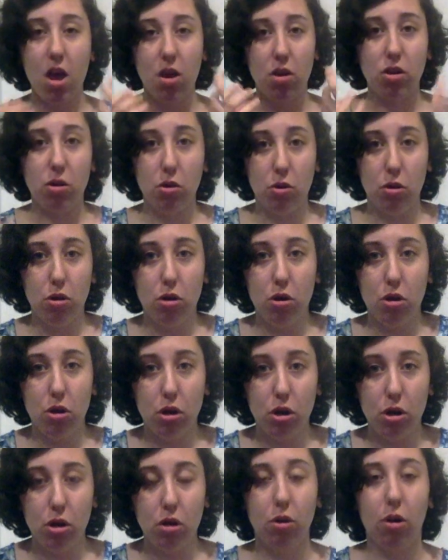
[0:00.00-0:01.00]

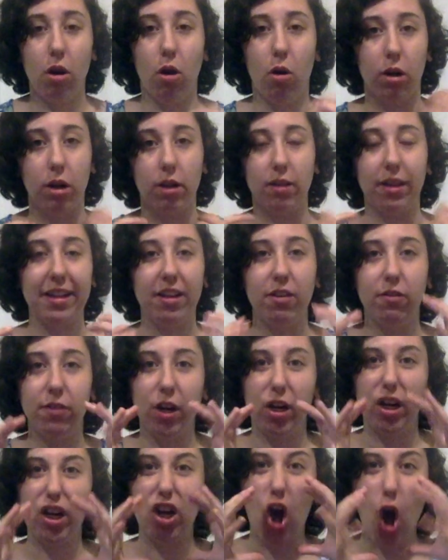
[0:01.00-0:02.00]
E, or like a
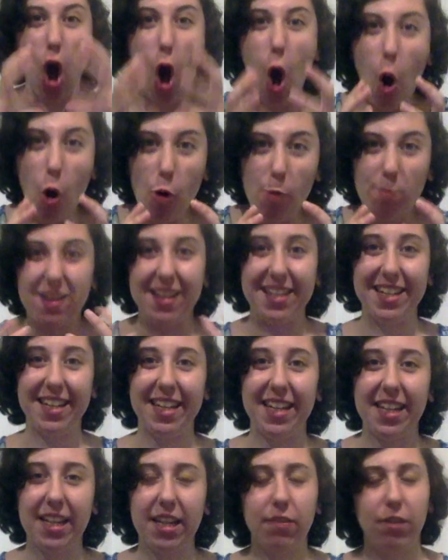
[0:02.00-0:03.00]
very open
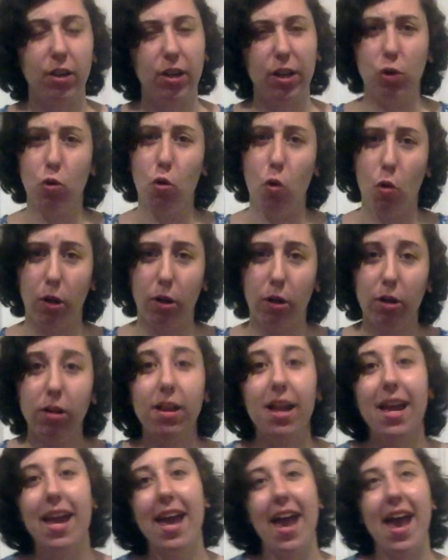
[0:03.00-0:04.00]
E, very choral.